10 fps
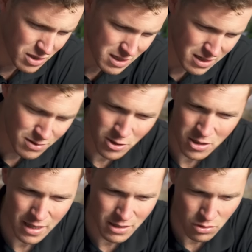on this, and as much
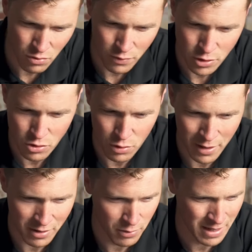as they do reduce a
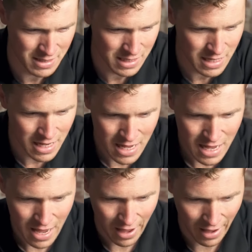bit of capacity,
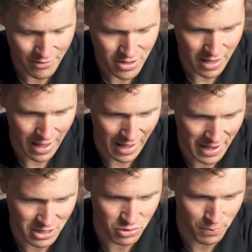having that
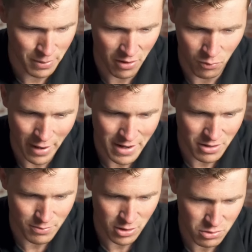extra bit of weight
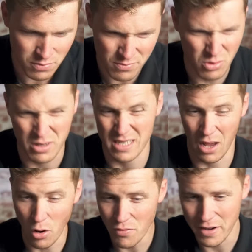at the muzzle, not that it's
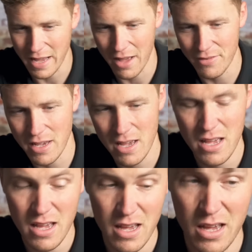overly heavy,
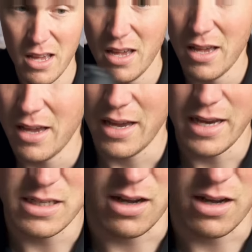is